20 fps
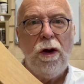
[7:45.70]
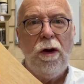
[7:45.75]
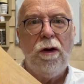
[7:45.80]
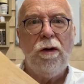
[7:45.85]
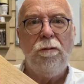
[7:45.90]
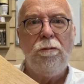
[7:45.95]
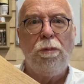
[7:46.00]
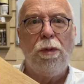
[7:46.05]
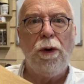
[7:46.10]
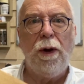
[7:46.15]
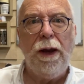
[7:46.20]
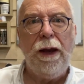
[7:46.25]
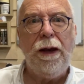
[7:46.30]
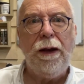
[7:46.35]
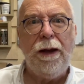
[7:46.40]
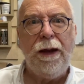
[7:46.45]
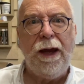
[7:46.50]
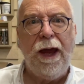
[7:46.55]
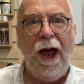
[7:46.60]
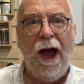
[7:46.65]

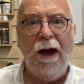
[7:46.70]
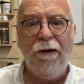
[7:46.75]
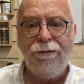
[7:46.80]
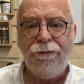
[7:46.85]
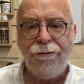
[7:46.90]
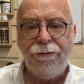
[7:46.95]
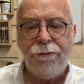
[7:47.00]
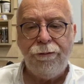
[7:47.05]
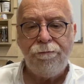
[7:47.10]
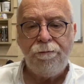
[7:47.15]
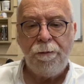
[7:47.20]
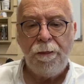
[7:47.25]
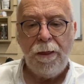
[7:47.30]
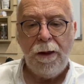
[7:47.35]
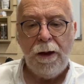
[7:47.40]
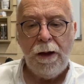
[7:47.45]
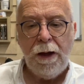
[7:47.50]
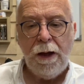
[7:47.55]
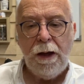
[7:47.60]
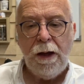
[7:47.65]
completely gaff.
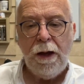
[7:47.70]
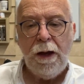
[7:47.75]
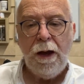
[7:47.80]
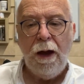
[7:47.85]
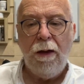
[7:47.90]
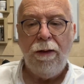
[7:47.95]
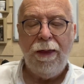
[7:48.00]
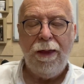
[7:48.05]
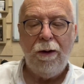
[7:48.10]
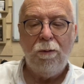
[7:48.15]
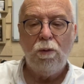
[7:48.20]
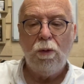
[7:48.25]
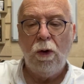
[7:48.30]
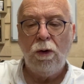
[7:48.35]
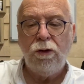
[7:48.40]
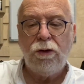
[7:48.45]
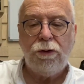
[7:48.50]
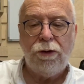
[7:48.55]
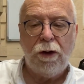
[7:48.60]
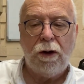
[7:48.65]
And then
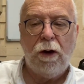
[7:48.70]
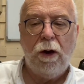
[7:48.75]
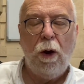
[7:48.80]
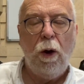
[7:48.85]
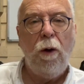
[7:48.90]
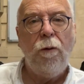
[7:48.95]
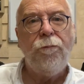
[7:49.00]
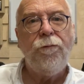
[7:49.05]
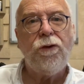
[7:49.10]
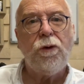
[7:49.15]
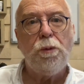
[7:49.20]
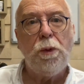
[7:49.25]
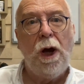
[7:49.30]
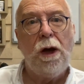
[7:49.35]
once the curves were